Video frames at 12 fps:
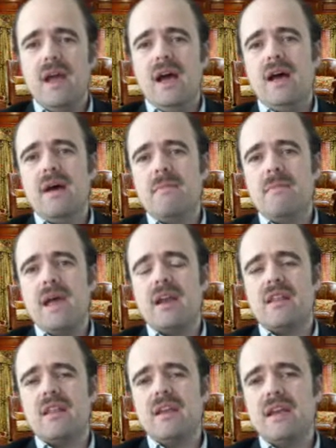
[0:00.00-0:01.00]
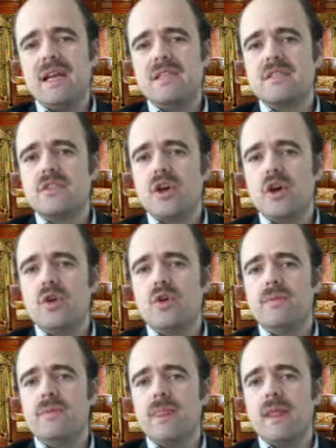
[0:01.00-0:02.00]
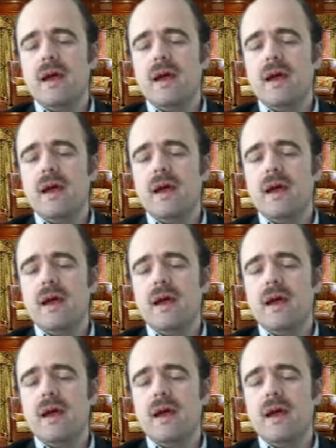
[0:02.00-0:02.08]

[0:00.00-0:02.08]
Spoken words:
and I think it has its own